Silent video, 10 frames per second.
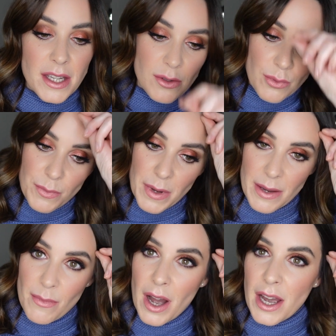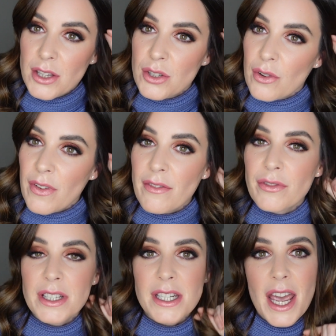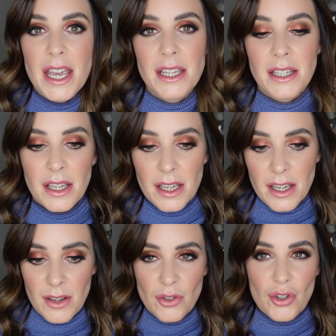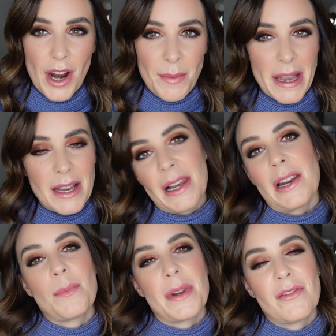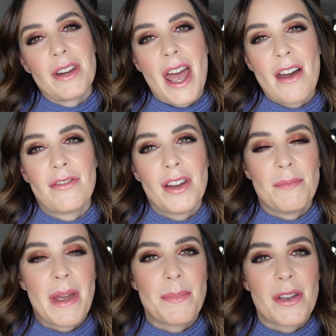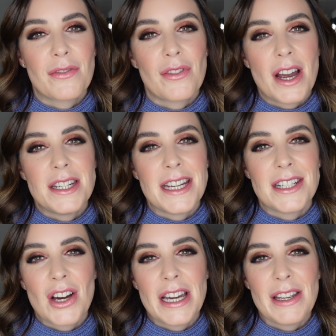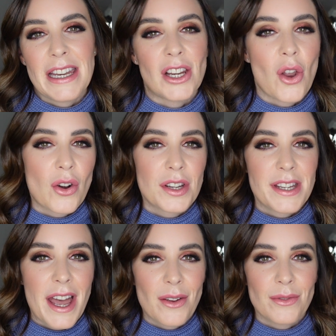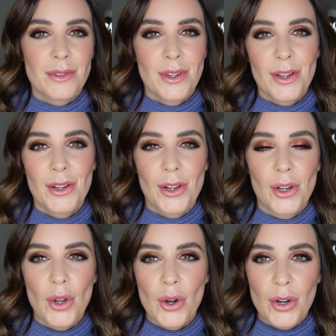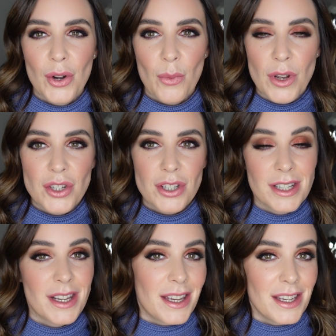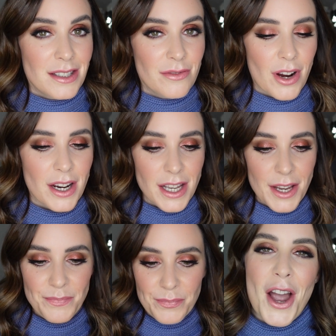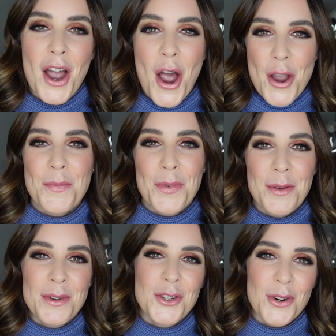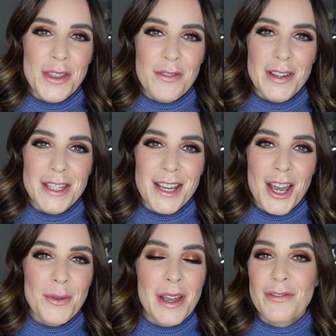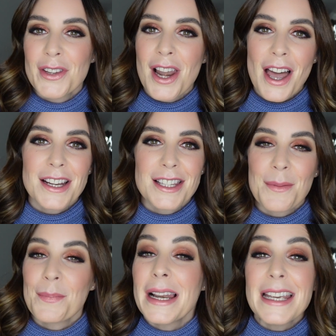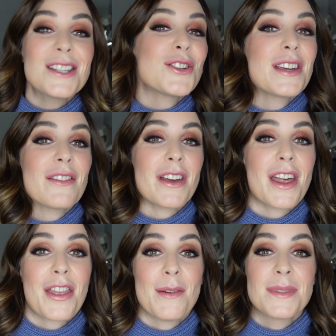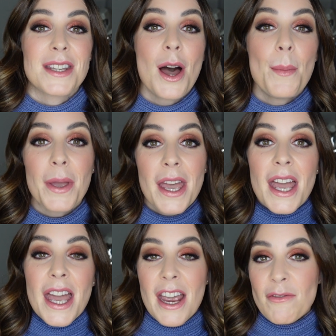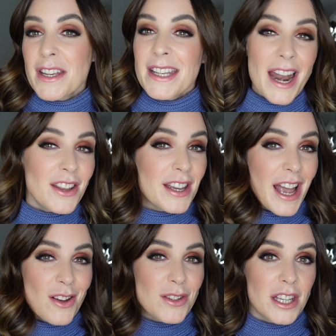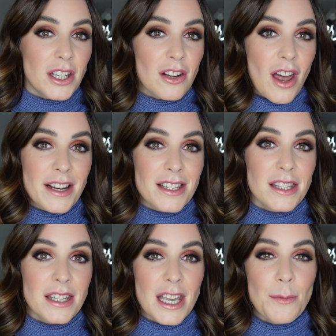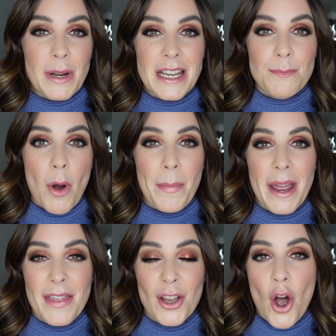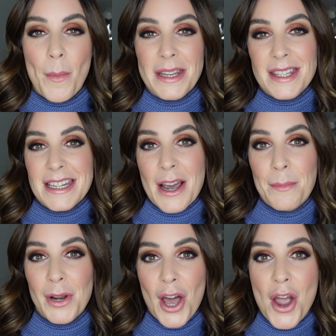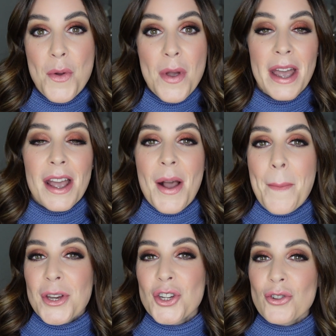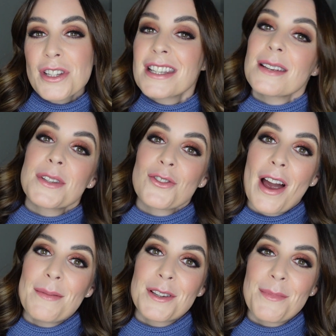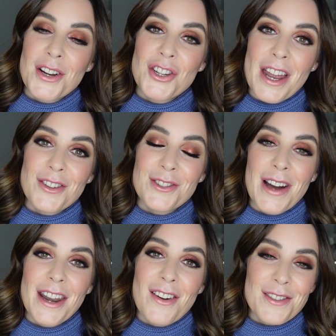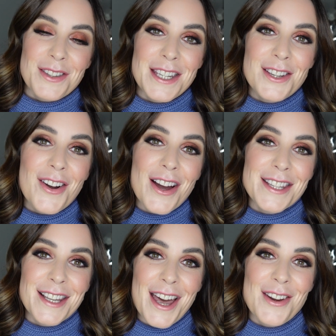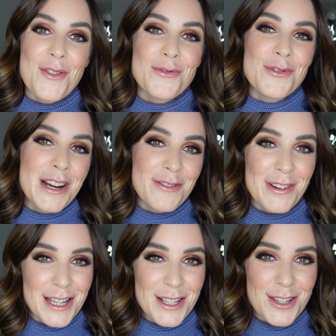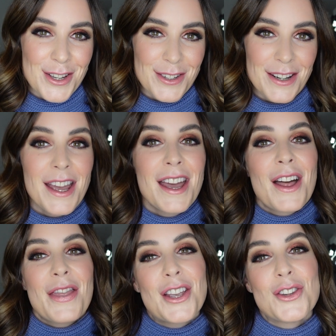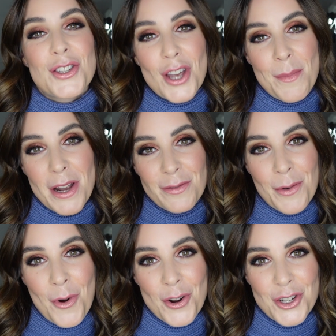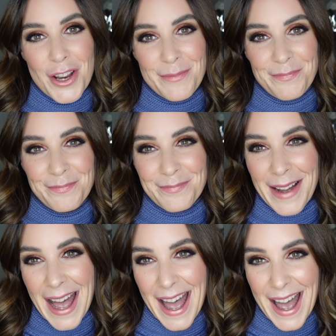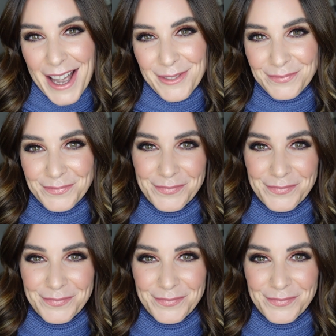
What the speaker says: this would be my sort of everyday, trying to make a little bit of an effort, maybe a Friday night in lockdown look, which today is Friday. I hope you enjoyed the video. If you liked it, please do give it a thumbs up. If there's anything else that you'd like to see, please pop it in the comments down below. Be sure to subscribe to my channel, and I'll see you guys again really, really soon. Thank you so much for watching. Bye!